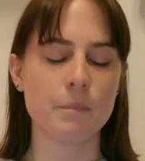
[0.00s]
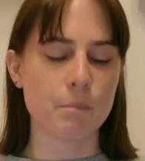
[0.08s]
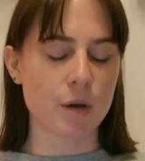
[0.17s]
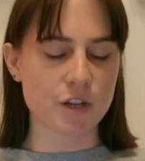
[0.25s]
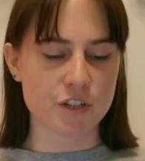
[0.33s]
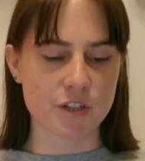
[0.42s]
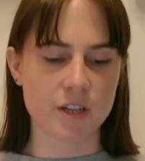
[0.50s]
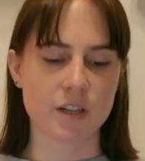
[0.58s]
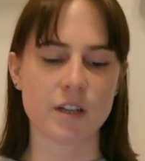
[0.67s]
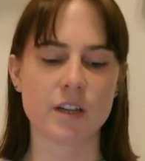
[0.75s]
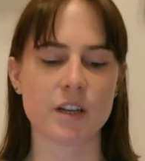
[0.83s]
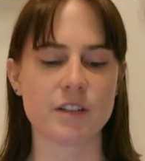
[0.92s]

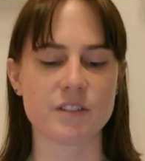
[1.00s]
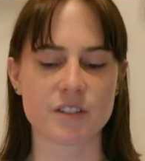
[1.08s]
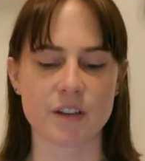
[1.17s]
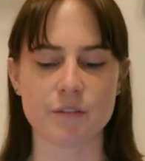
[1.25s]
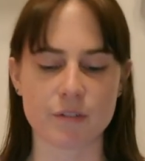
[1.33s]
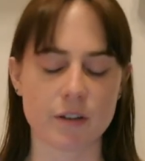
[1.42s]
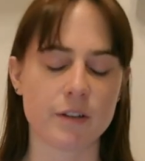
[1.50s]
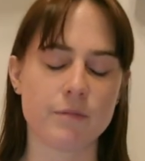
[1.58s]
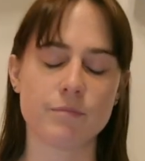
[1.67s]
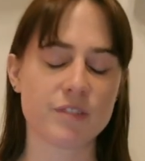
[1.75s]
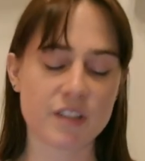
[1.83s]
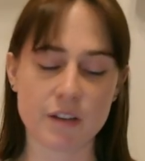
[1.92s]
budgeting and
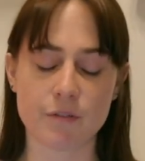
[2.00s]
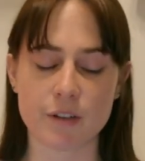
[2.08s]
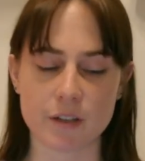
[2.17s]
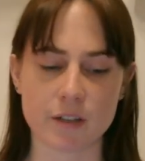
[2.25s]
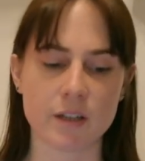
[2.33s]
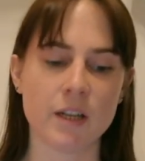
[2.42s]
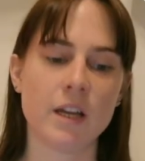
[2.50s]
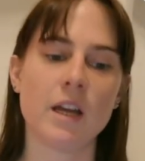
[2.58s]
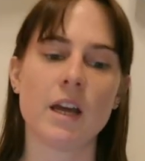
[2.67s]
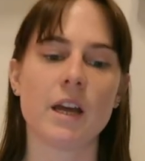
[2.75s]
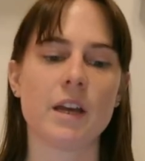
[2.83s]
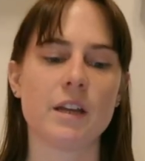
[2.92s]
saving
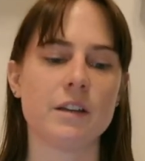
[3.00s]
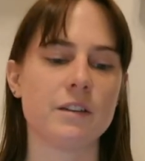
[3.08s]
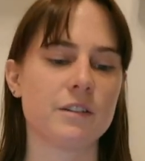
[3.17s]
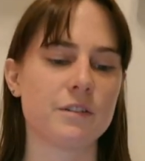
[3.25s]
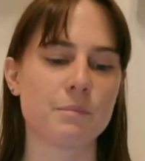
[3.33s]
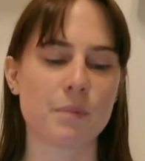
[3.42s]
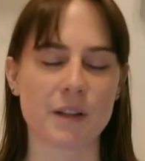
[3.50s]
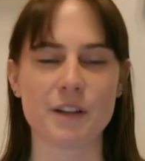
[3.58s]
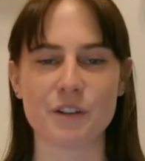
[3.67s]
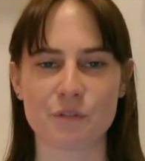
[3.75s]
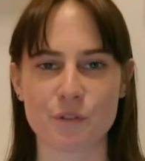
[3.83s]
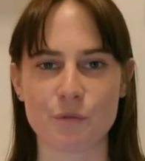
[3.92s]
and
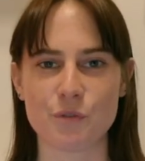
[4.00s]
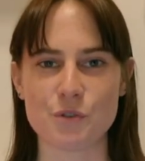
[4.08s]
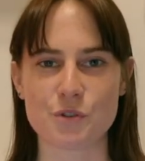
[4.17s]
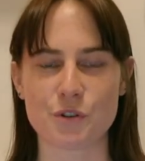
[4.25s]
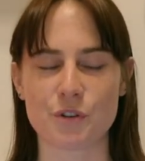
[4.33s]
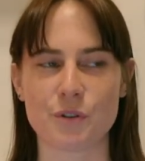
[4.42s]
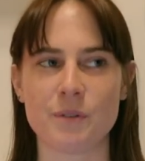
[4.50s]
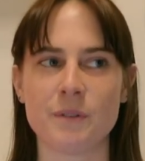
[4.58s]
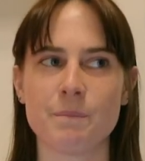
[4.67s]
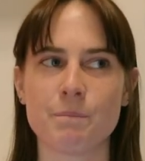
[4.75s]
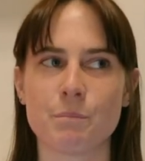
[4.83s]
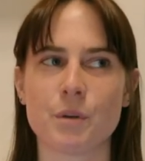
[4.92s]
planning for the future,
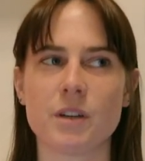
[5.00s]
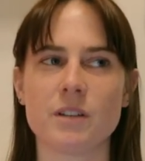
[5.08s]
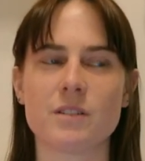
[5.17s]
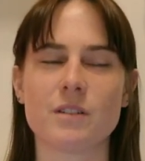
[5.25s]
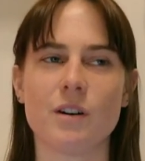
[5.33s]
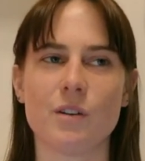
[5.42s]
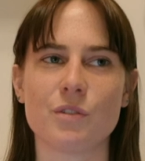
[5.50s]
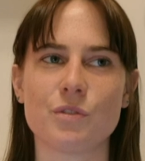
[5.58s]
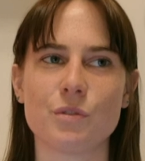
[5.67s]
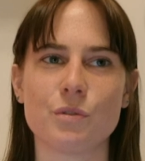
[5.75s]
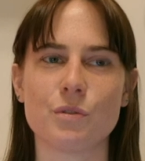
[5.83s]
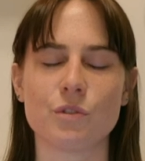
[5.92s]
but it's
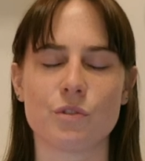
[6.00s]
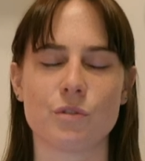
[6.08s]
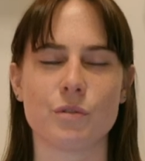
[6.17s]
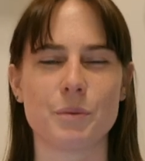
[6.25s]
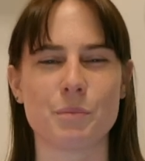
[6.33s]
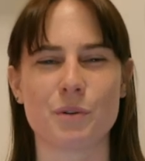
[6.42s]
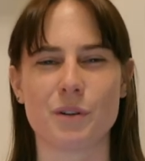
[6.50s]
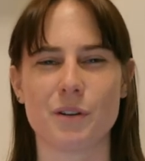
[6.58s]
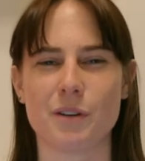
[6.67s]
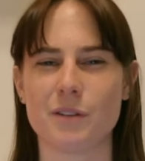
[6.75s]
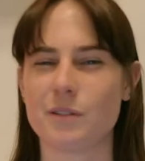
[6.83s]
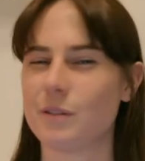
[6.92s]
also so
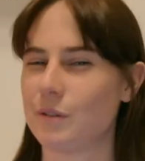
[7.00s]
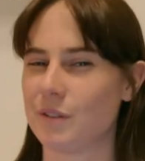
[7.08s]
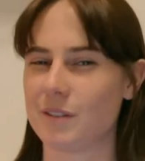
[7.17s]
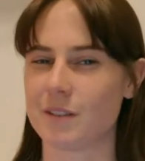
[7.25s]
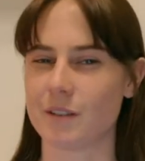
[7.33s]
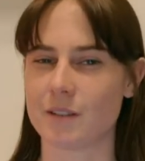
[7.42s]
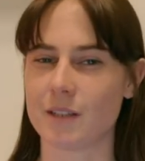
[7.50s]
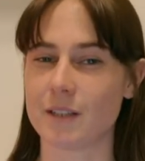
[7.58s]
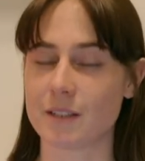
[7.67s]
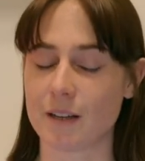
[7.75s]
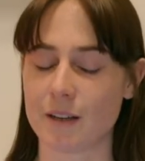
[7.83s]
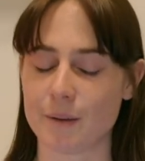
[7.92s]
important to still take
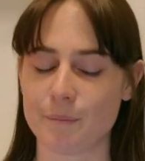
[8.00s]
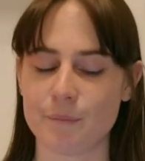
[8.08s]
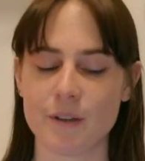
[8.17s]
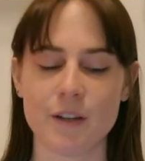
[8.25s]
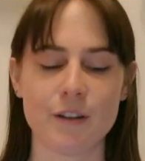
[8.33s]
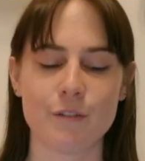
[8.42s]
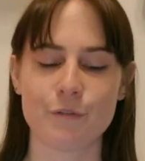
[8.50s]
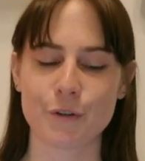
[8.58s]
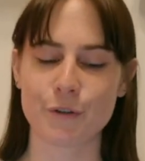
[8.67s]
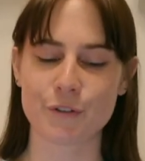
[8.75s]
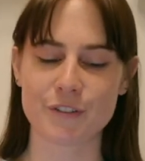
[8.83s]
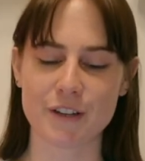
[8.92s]
time for
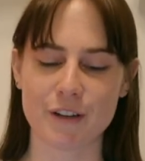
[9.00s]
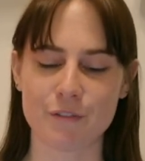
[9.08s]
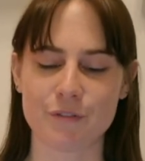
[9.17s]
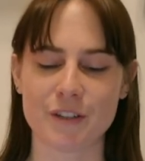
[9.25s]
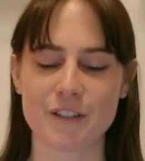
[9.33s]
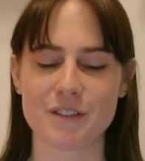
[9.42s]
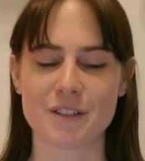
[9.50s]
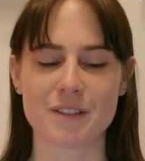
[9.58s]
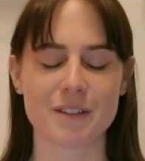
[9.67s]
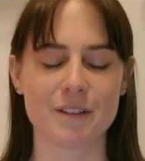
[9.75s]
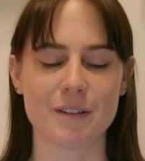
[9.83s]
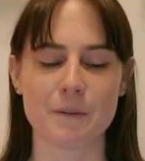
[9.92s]
yourself and
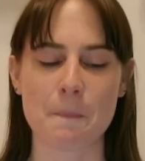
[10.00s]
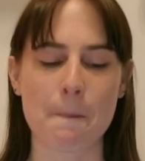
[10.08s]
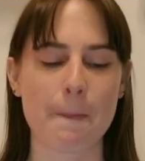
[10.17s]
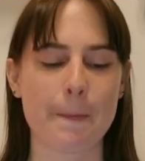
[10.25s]
still,